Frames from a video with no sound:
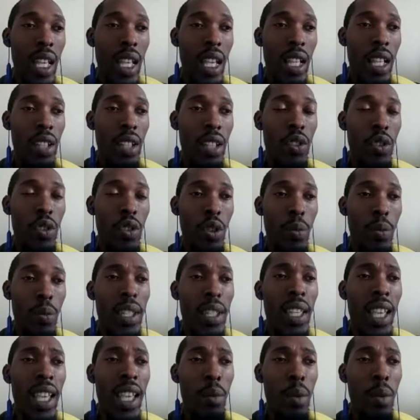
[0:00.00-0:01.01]
And so it
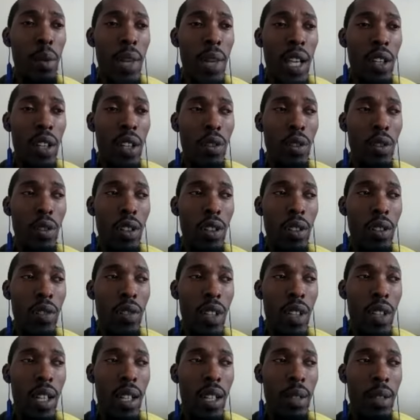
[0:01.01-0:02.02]
became a matter of
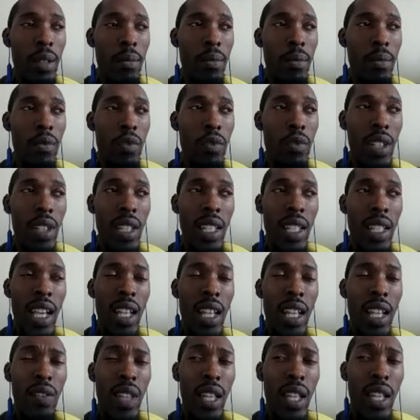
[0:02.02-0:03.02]
um, really kind of
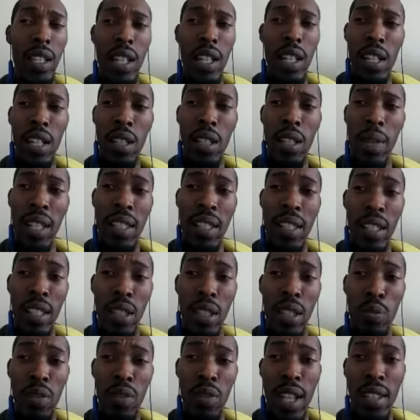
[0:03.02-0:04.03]
like documenting the
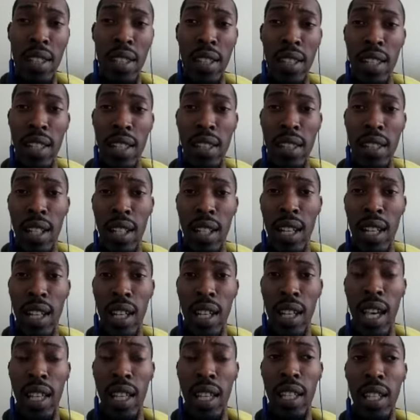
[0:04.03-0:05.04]
process a
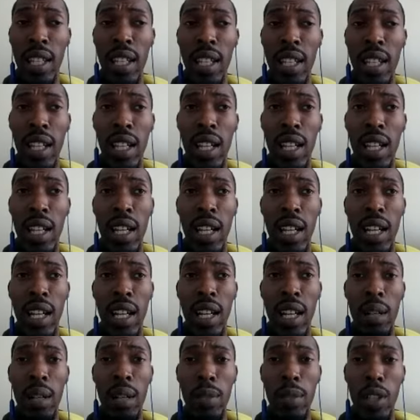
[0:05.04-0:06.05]
lot,
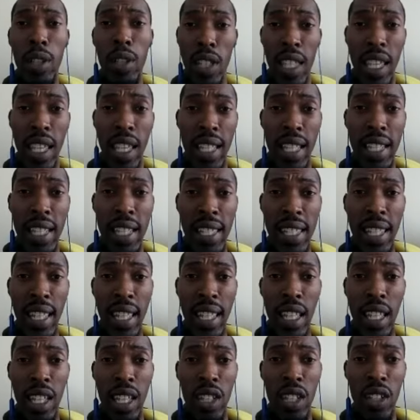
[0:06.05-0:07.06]
uh, looking and
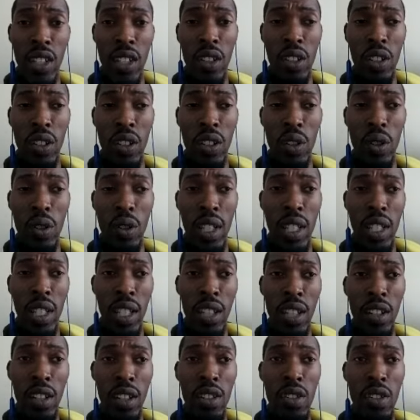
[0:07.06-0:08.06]
saying, you know,
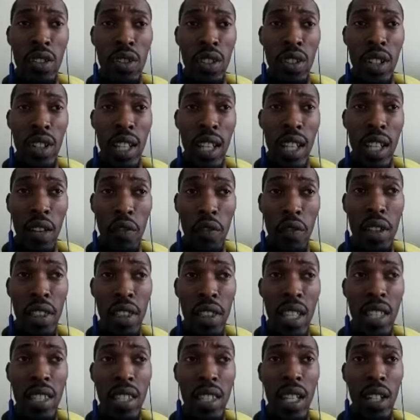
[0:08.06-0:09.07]
here's everything
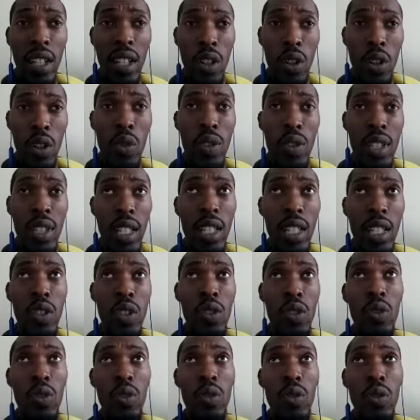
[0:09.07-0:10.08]
that goes
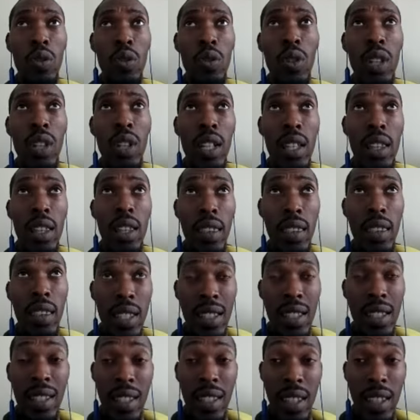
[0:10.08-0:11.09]
into this
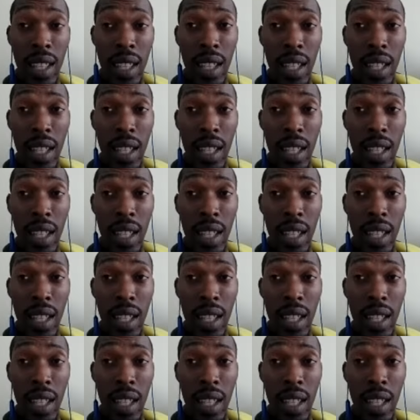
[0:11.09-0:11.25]
thing.